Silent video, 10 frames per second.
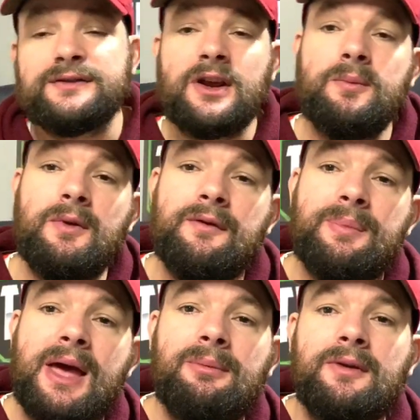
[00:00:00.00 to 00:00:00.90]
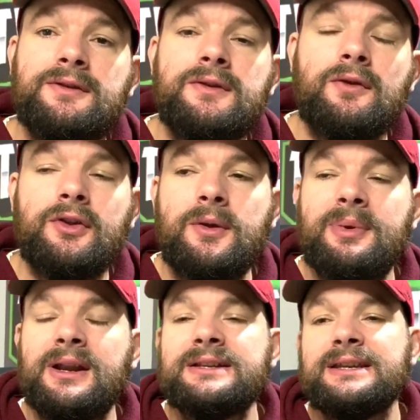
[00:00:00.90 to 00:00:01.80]
So with Behemoth, you've got the
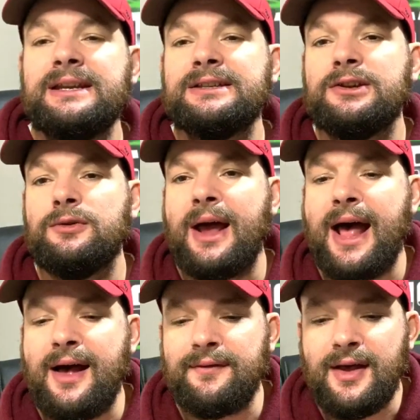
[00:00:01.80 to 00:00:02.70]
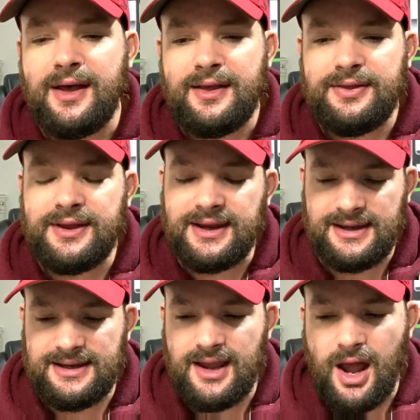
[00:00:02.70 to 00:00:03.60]
ability to have
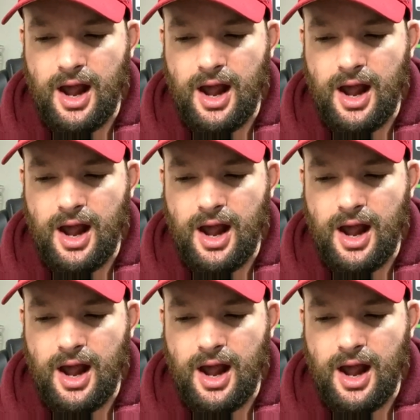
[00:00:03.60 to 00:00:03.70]
the